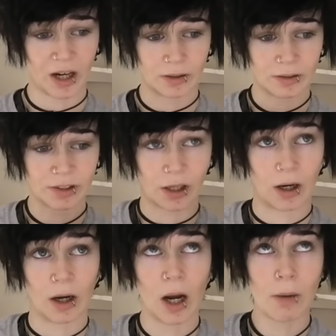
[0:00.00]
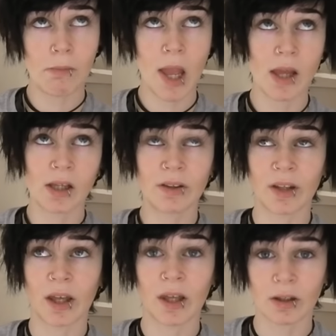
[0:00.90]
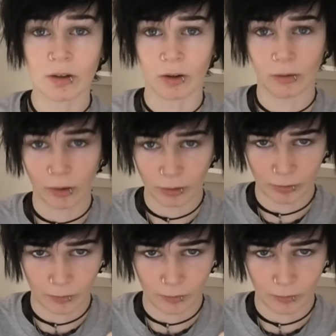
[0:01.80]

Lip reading: channels are amazing, so go